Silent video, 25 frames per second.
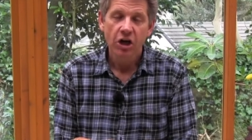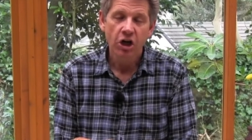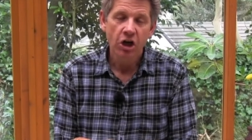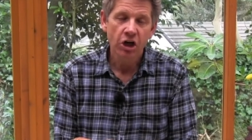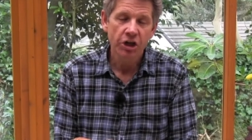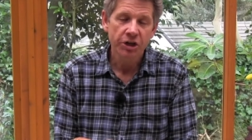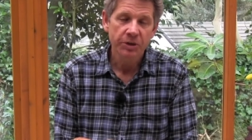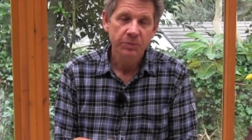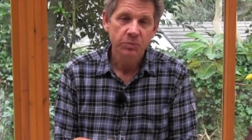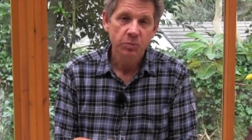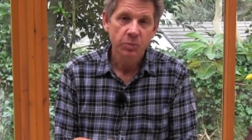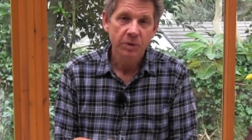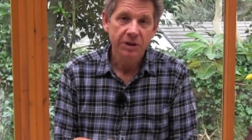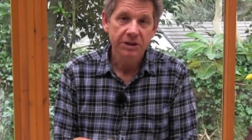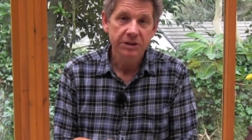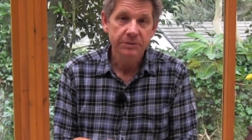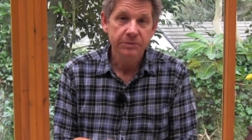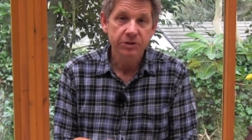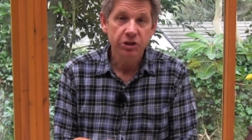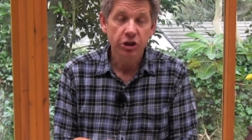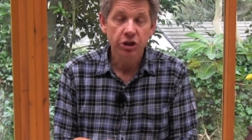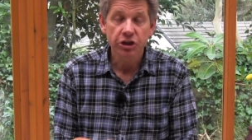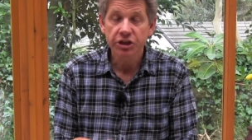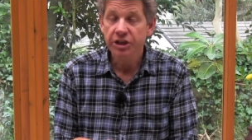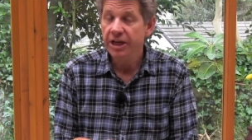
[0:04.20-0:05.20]
Hi,
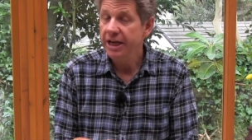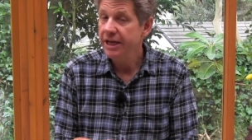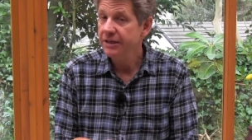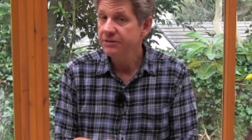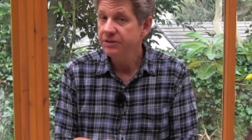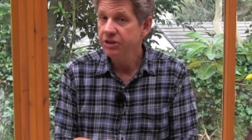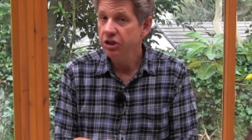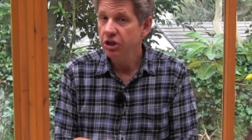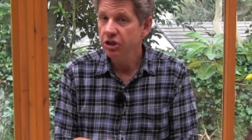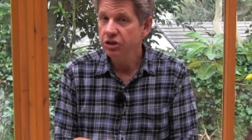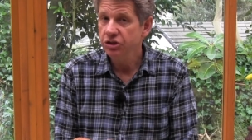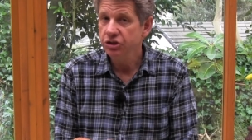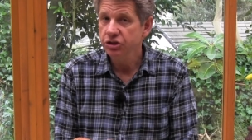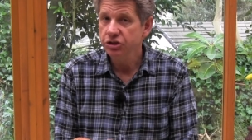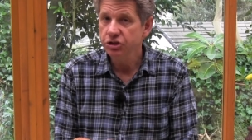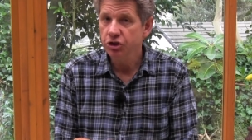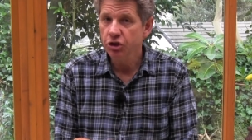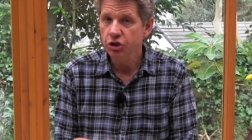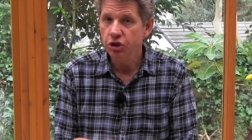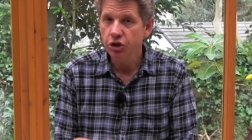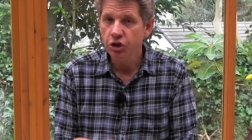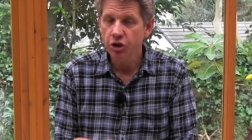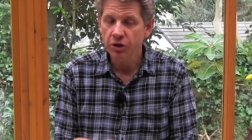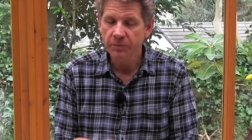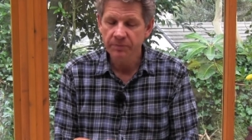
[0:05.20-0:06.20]
welcome to
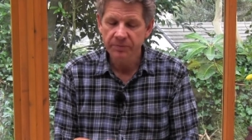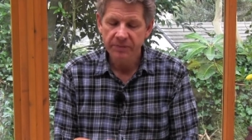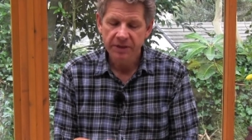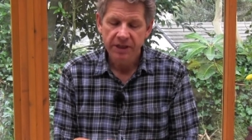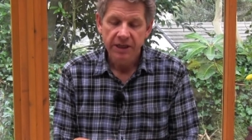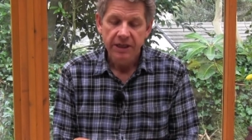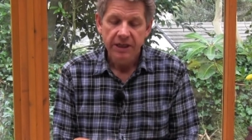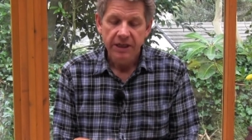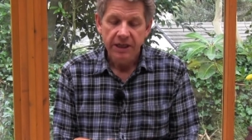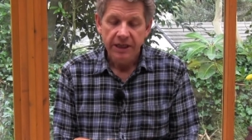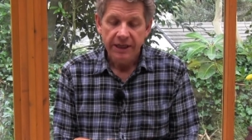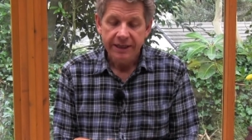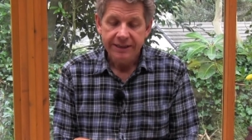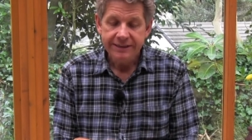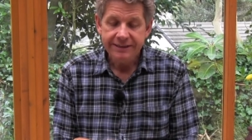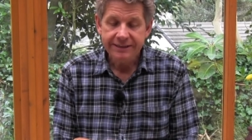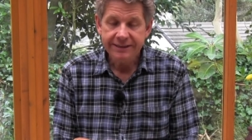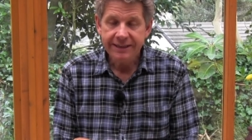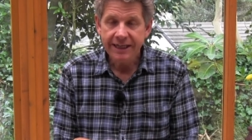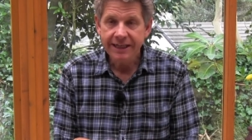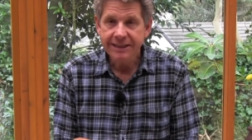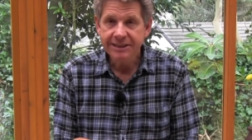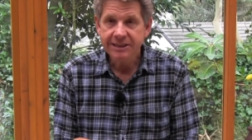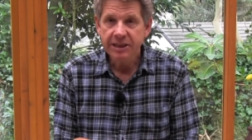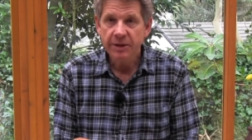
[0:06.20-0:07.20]
learnhowtogarden.com. In
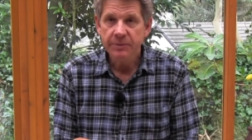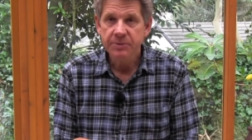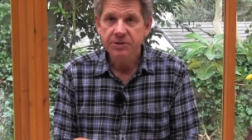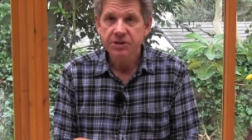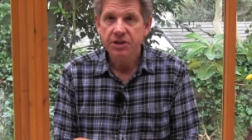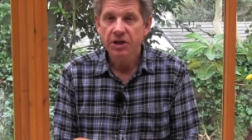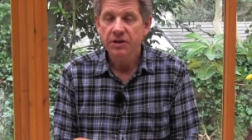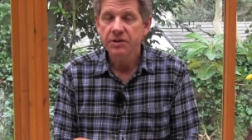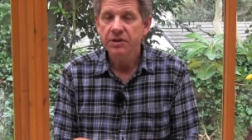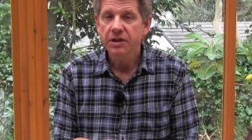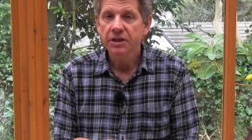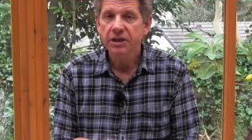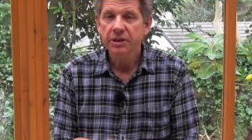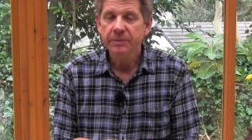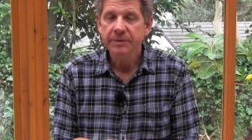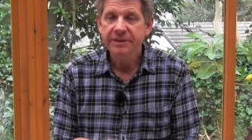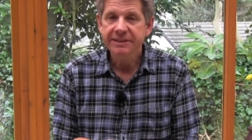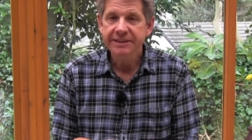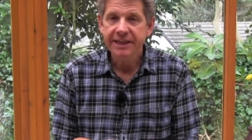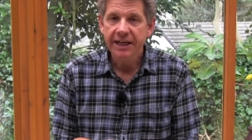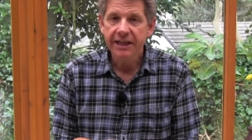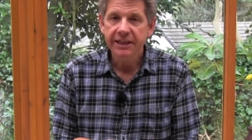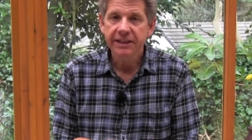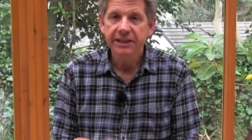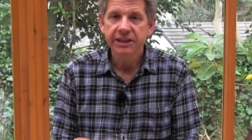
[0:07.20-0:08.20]
today's episode I'm going to be
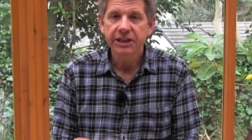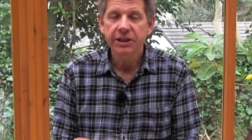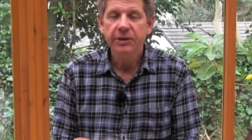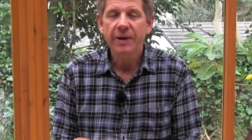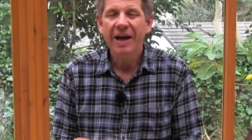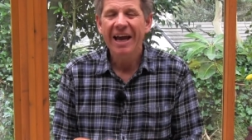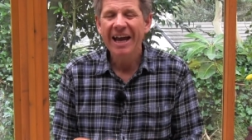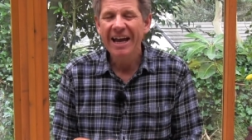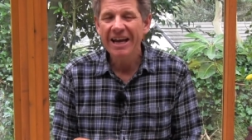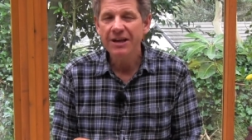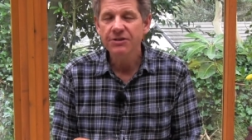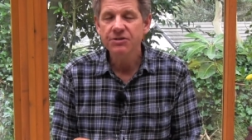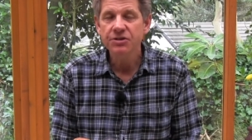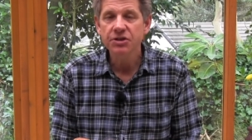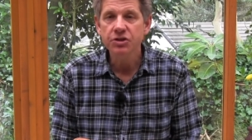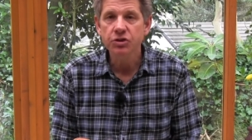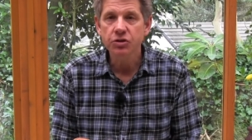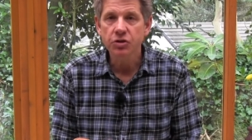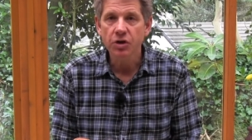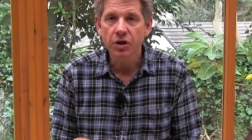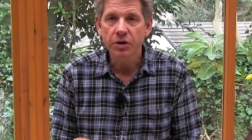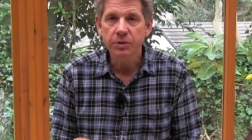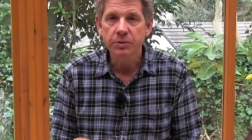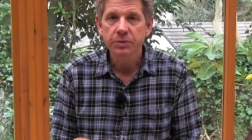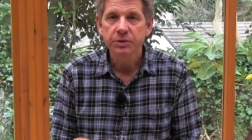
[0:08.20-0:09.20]
telling you how to
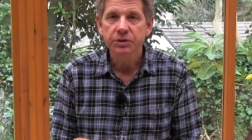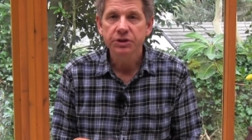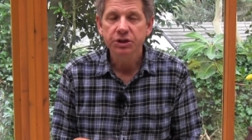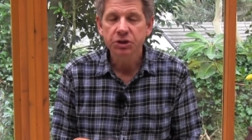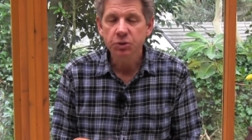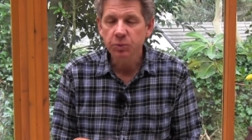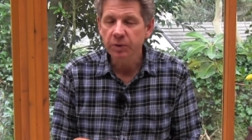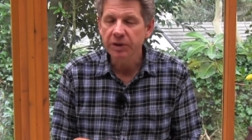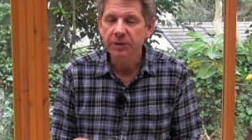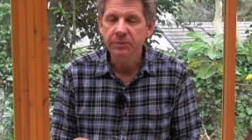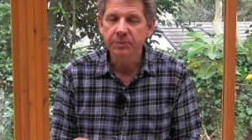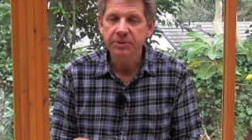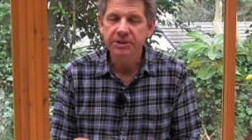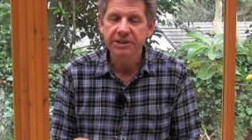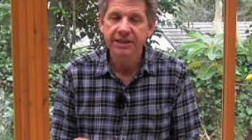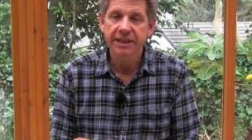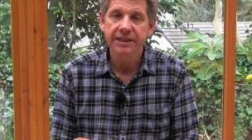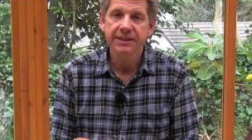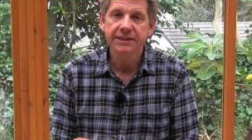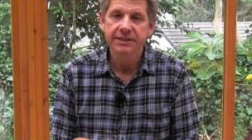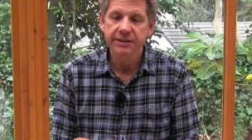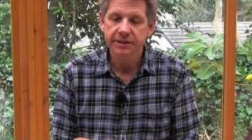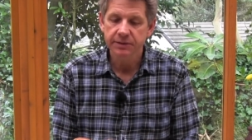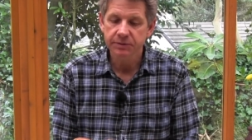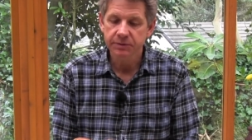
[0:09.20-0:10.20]
grow sweet
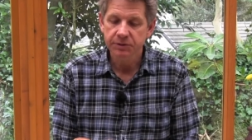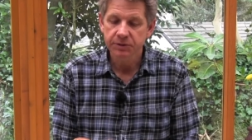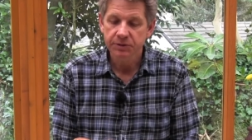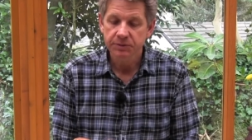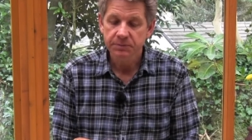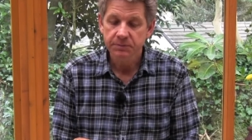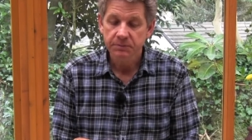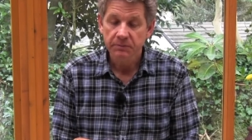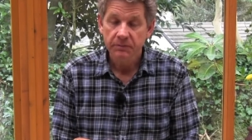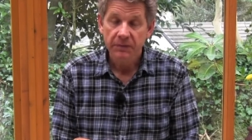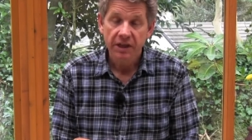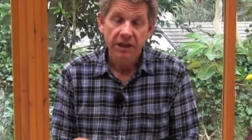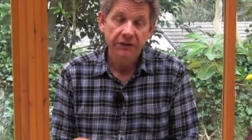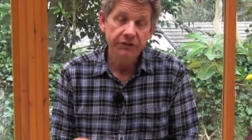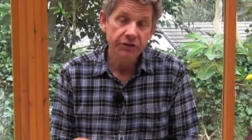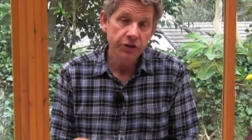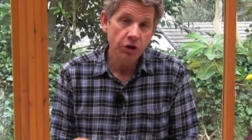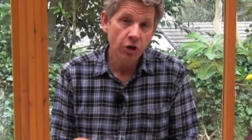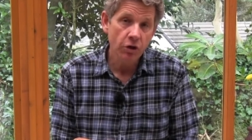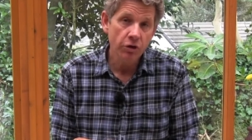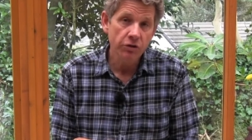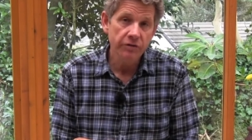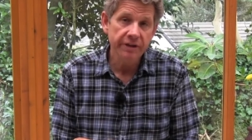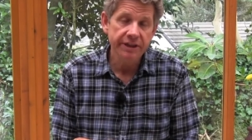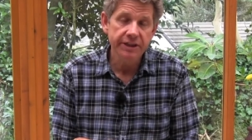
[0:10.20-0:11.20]
potatoes. If you're
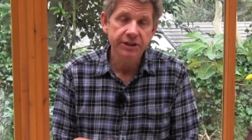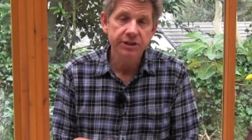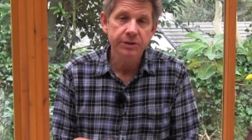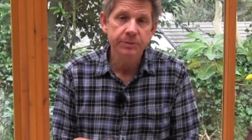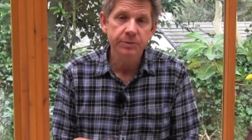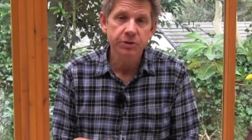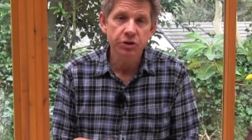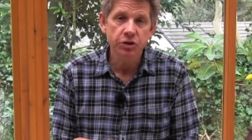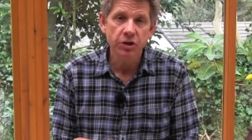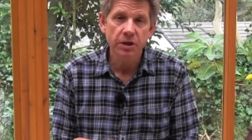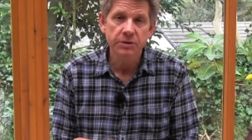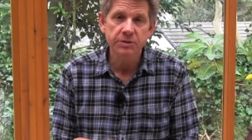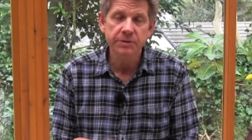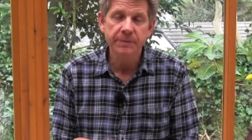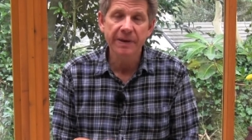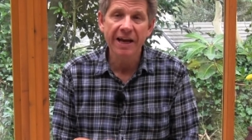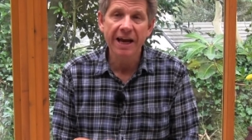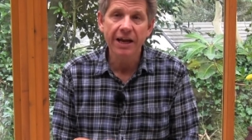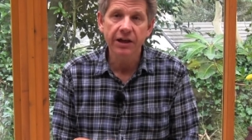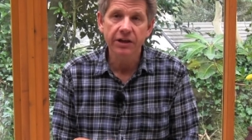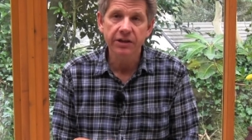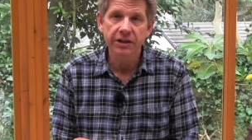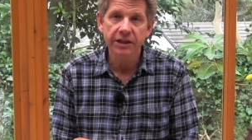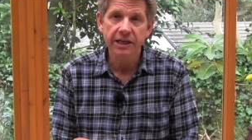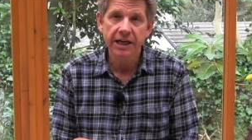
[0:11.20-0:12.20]
not already subscribed to me
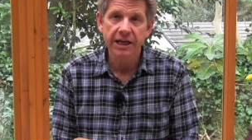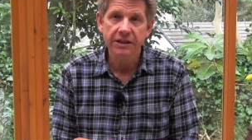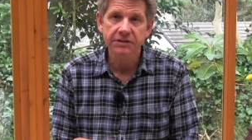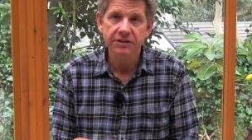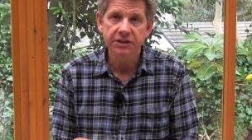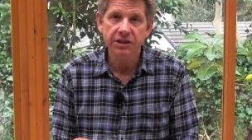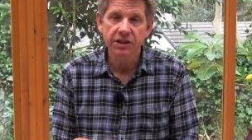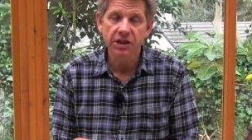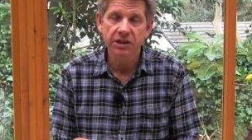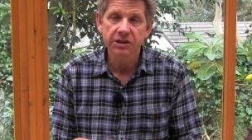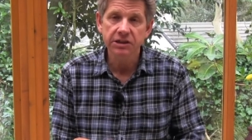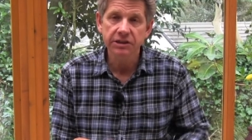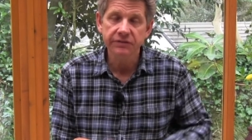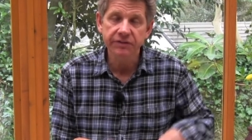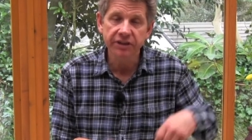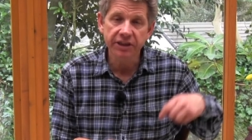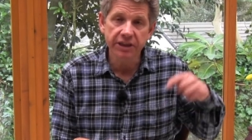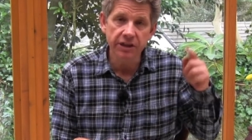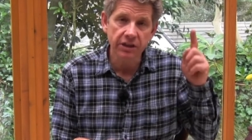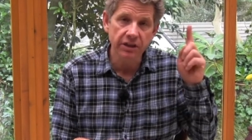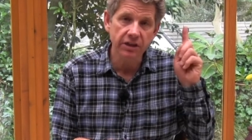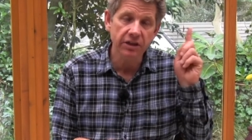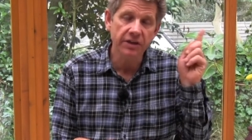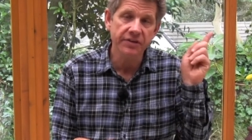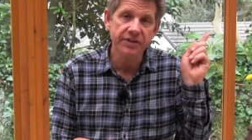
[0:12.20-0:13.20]
at Learn How to Garden, if you
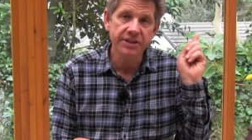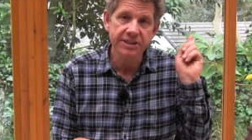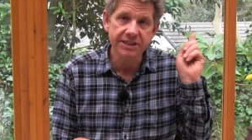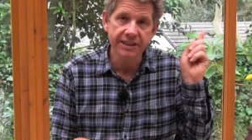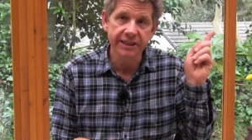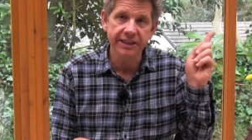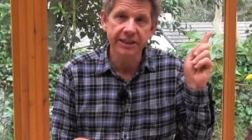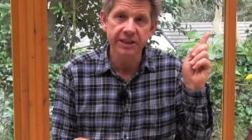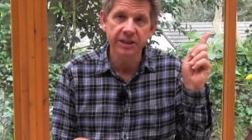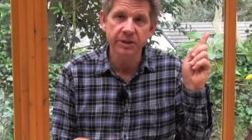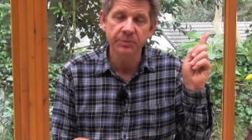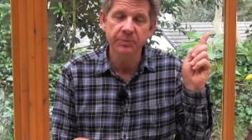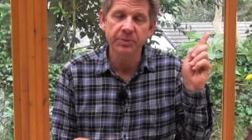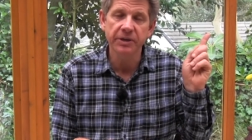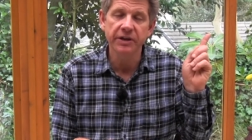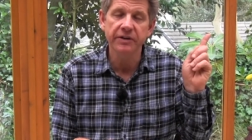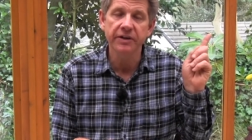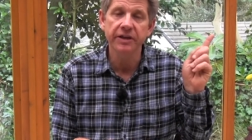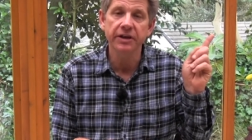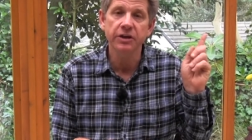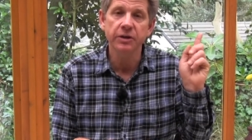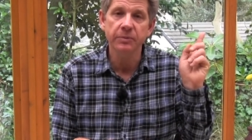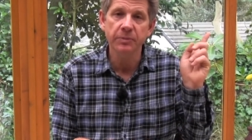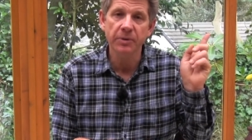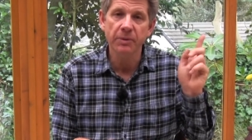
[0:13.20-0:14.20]
click on this link
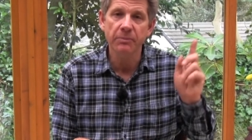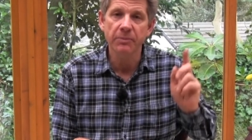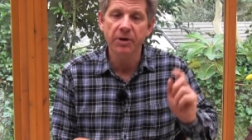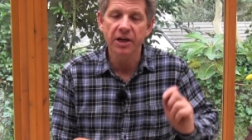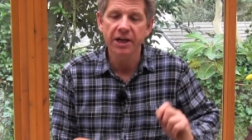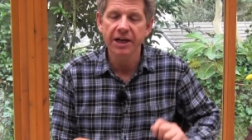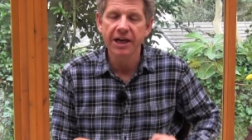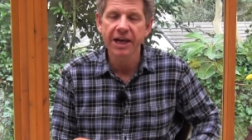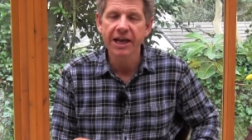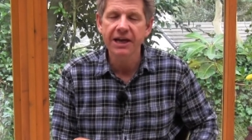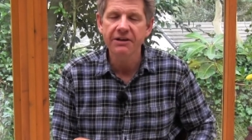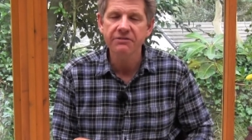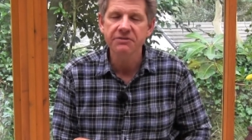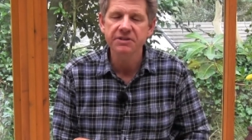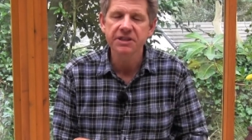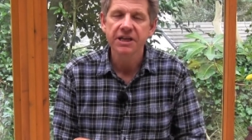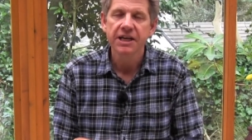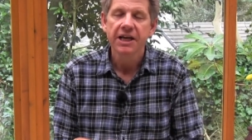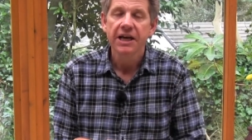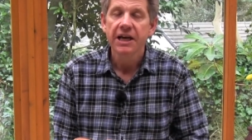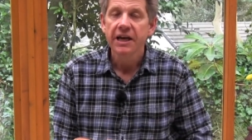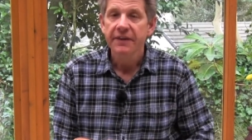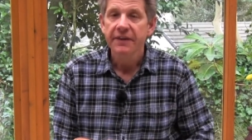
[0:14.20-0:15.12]
appearing up on my left,